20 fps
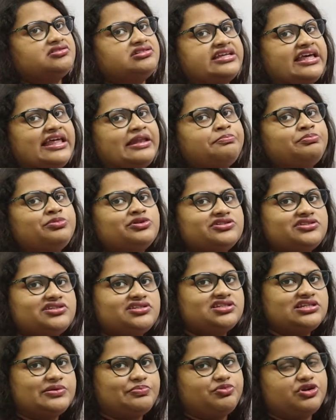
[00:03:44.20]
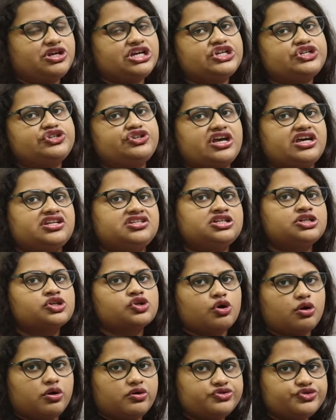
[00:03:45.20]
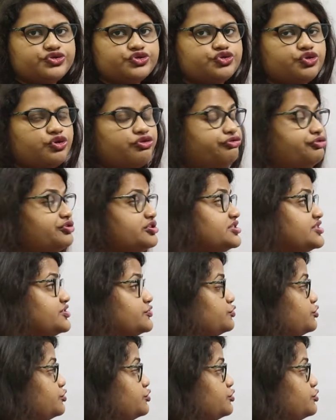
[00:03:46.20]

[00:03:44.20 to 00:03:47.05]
a 10% depreciated cost of his